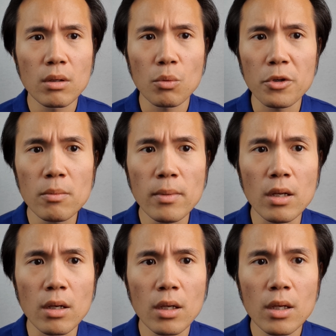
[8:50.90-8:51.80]
What do you
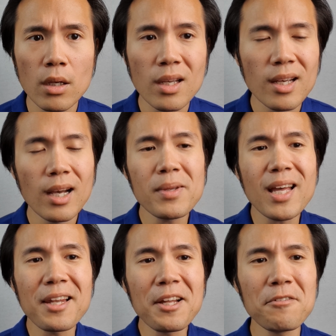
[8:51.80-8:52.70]
mean? I
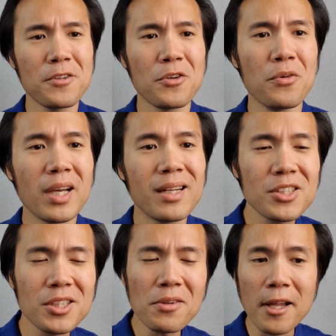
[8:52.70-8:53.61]
love you, and I
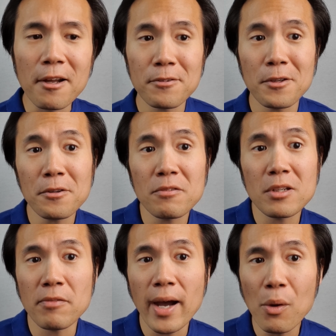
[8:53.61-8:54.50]
still love you even
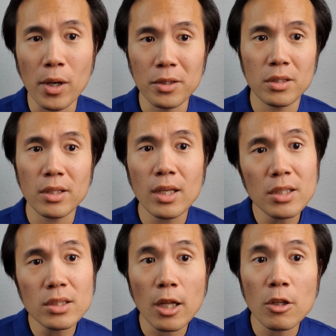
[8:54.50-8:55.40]
if I wanted
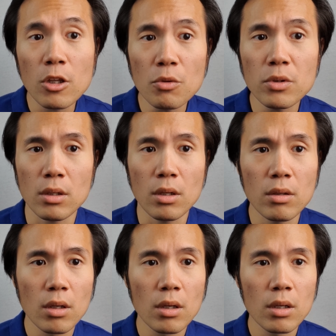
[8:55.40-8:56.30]
kids and you didn't.
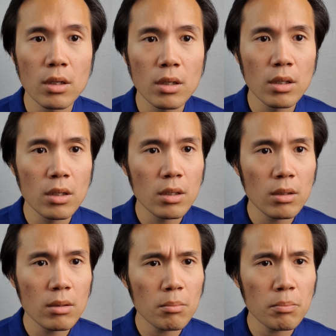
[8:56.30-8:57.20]

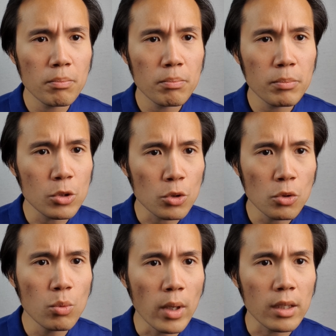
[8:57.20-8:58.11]
But you
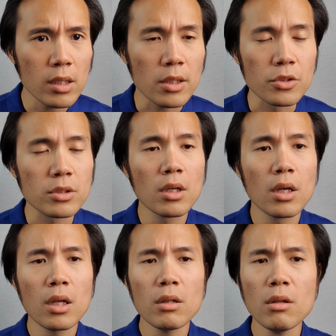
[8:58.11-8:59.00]
do want kids.
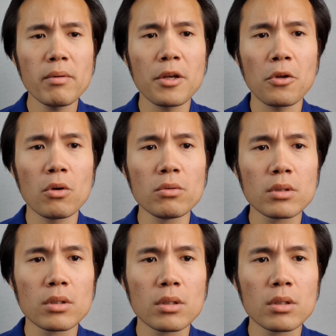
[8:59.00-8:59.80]
No, I don't.